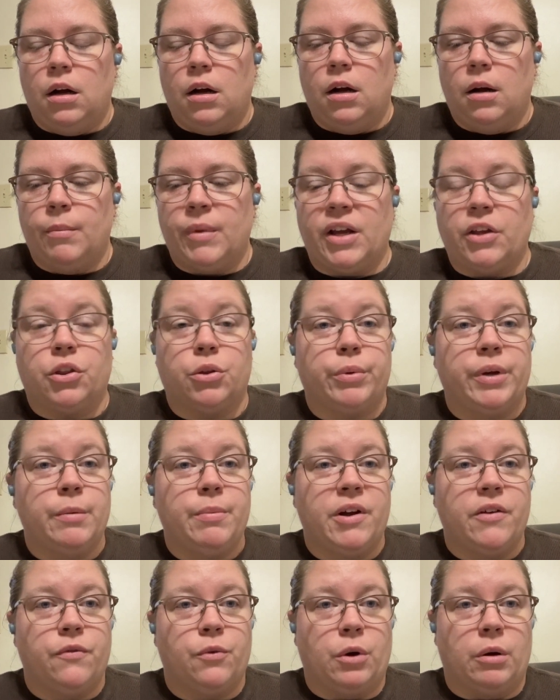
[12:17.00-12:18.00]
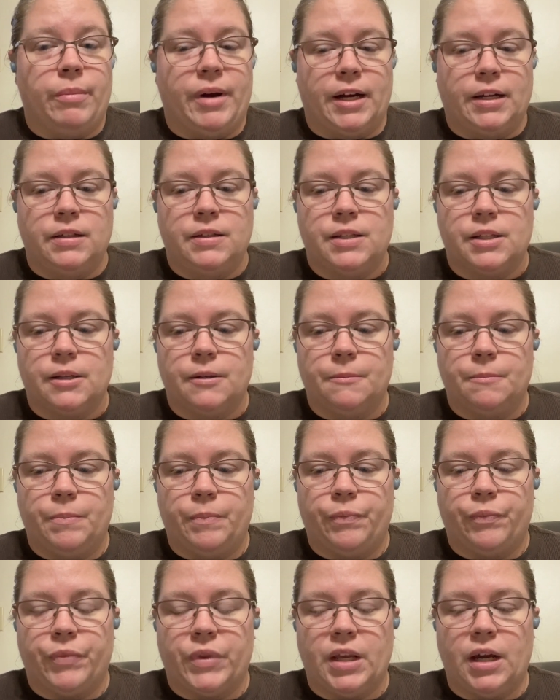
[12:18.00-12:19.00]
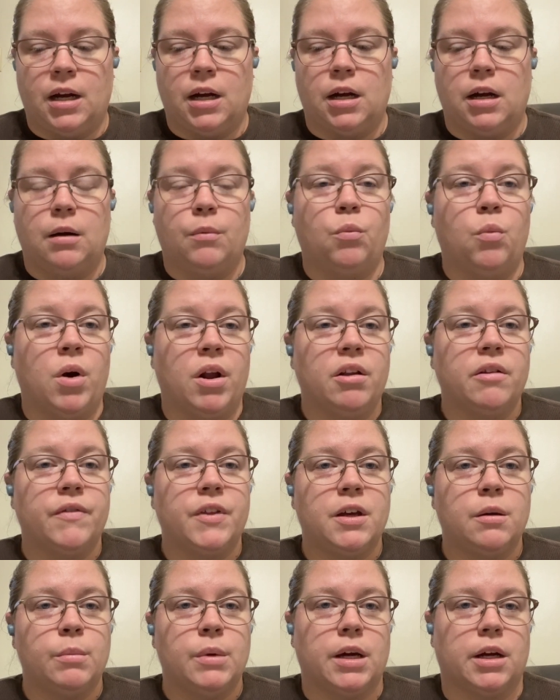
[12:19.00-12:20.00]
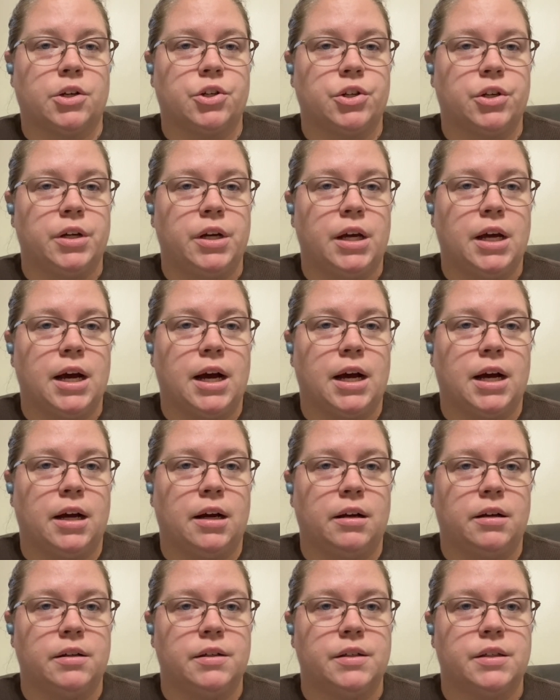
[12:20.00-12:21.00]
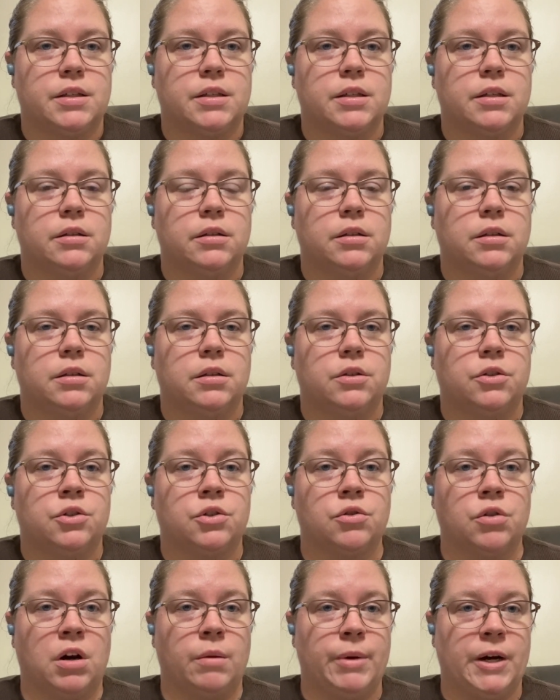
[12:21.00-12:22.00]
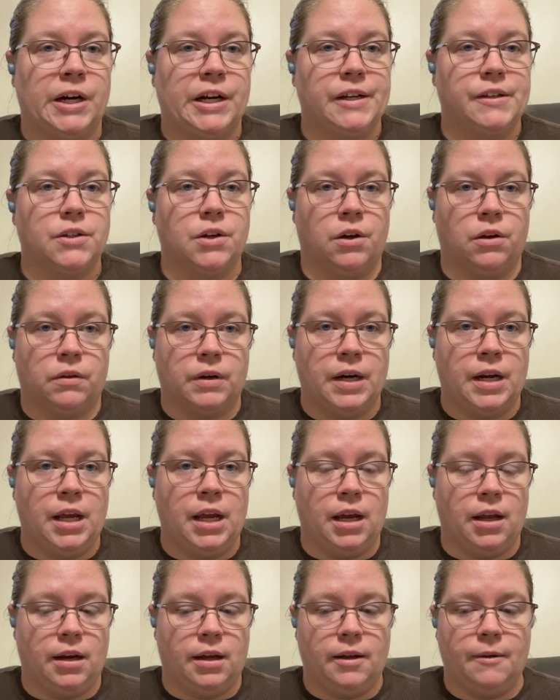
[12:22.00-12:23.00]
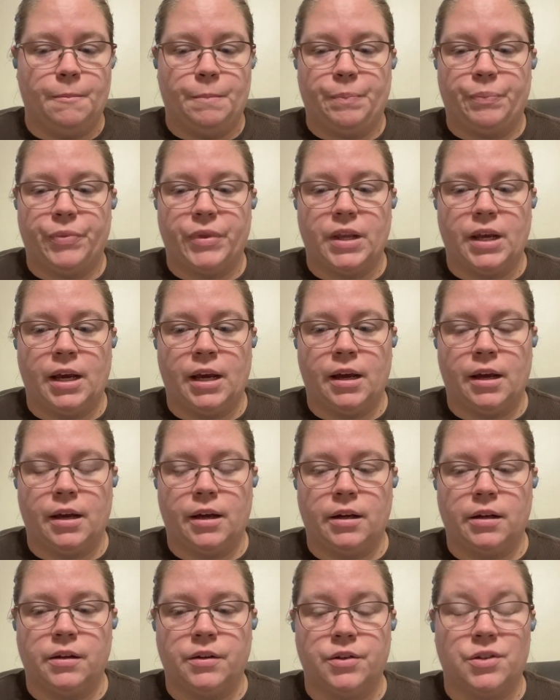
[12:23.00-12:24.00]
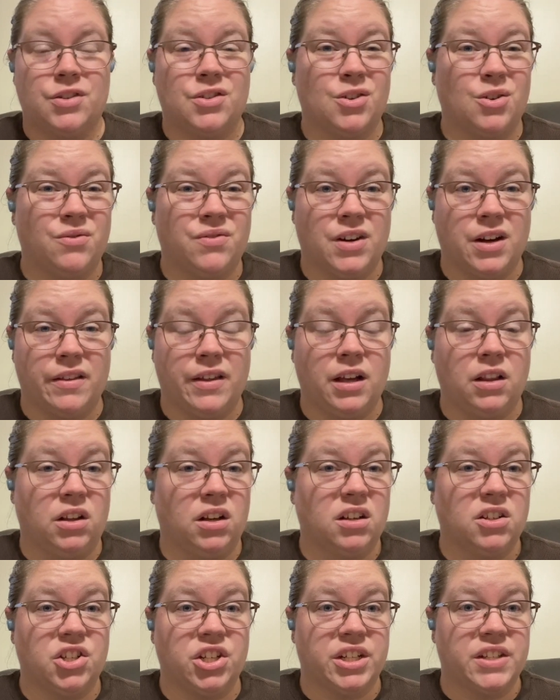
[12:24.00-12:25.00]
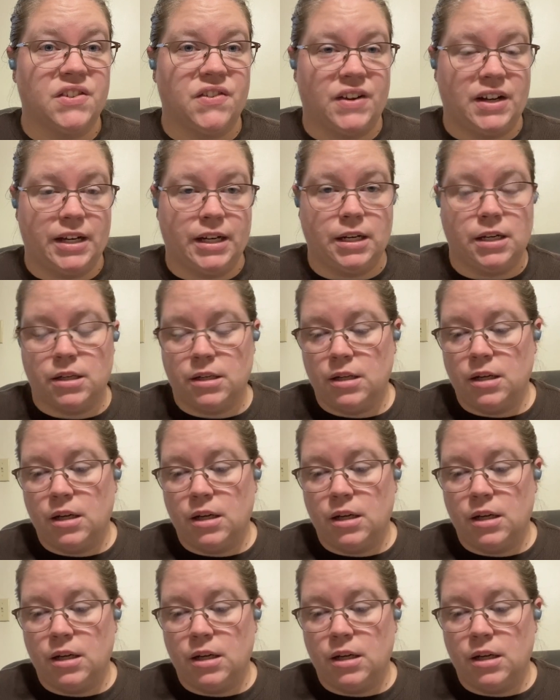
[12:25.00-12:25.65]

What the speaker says: 3x4 beds, one of them actually has strawberries already in it, and so far they look just fine.